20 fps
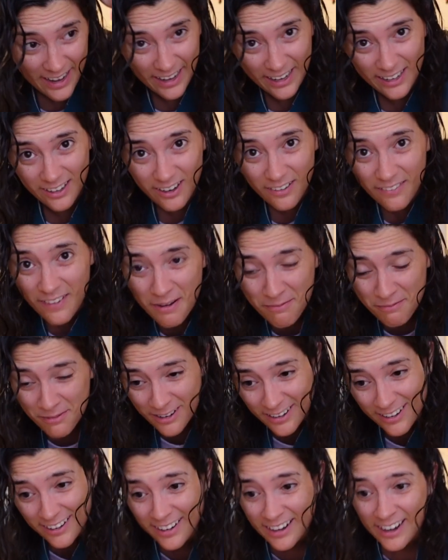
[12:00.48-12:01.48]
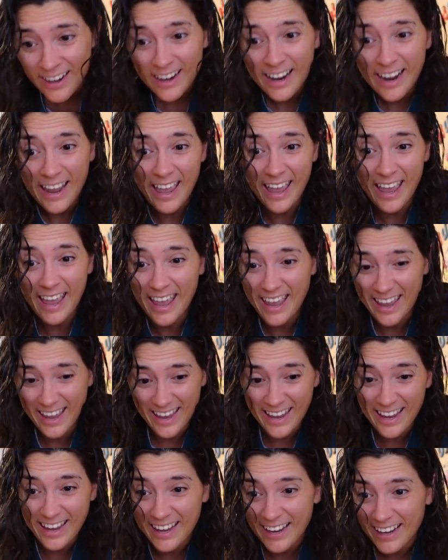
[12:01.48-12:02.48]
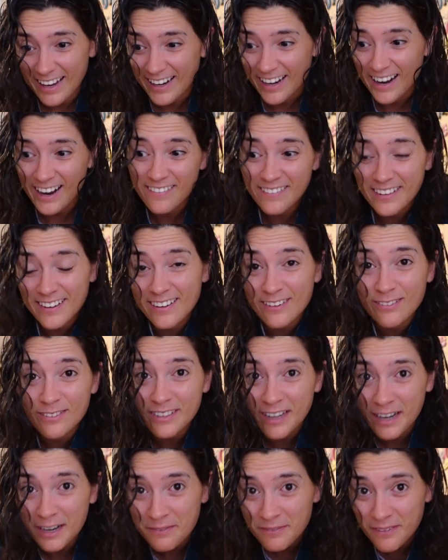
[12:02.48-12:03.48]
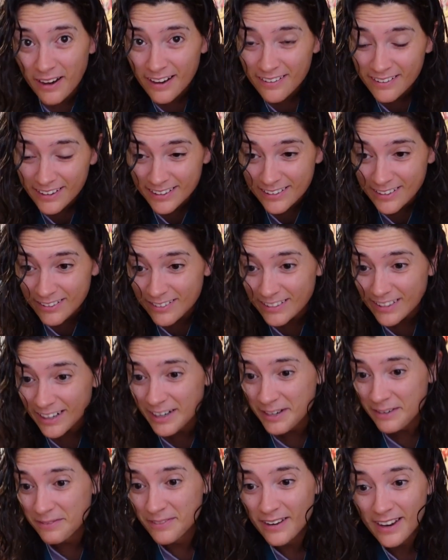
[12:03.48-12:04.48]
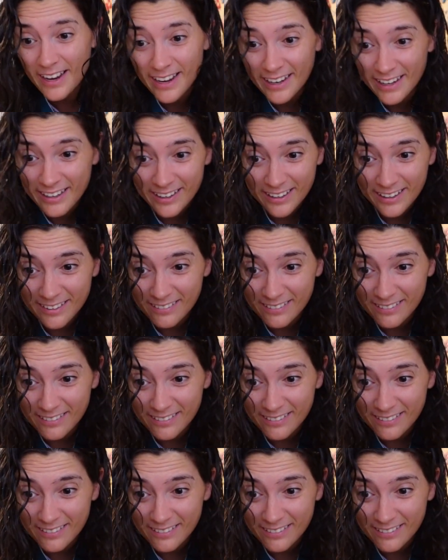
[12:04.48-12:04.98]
in November, and I've had no time. And